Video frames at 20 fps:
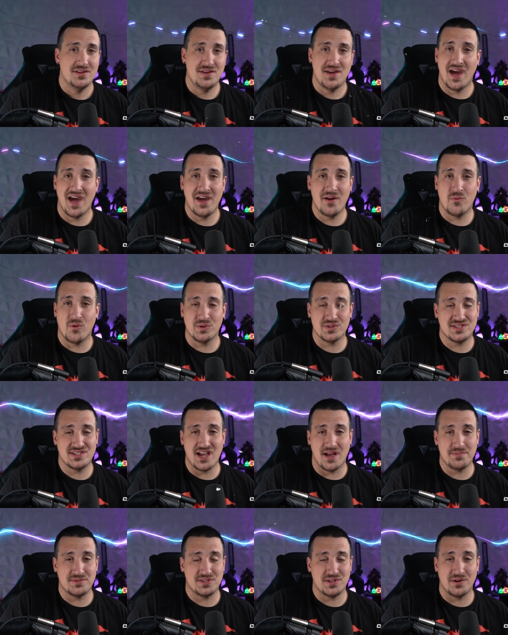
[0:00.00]
Ye won't
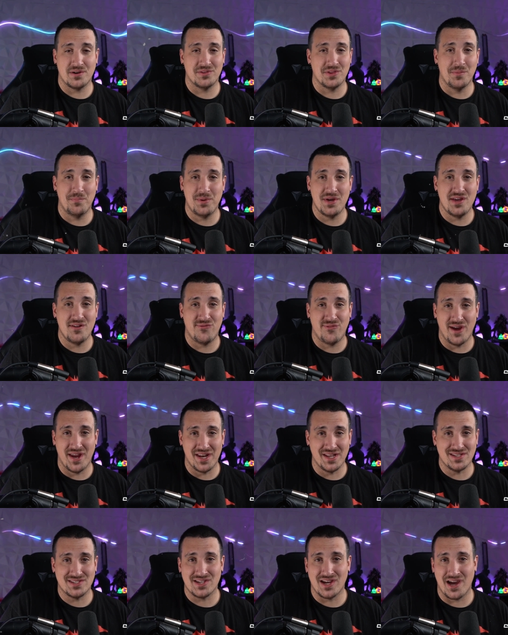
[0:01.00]
stop stirring the beef
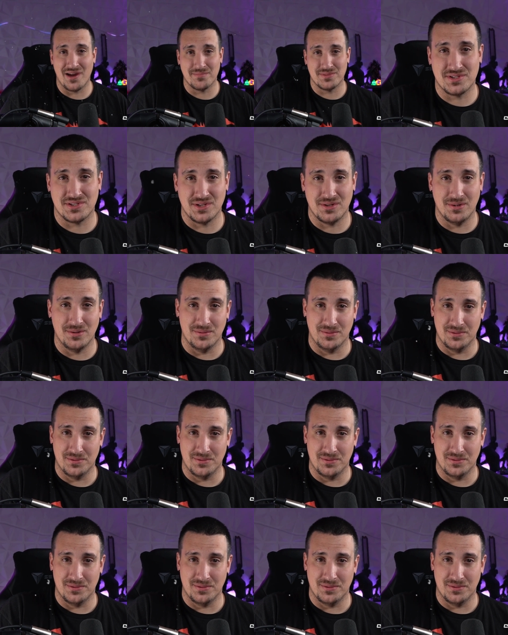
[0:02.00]
anytime soon.